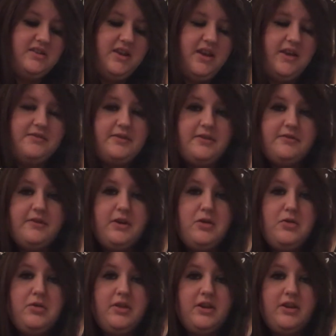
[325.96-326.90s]

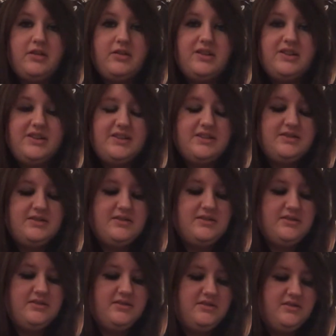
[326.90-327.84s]
FFO things.
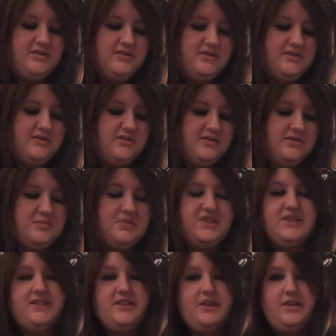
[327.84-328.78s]

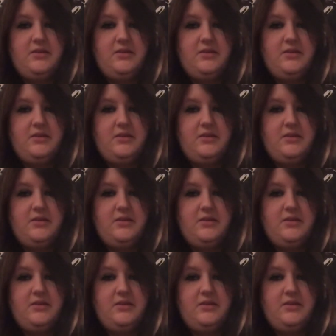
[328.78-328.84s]
Admittedly,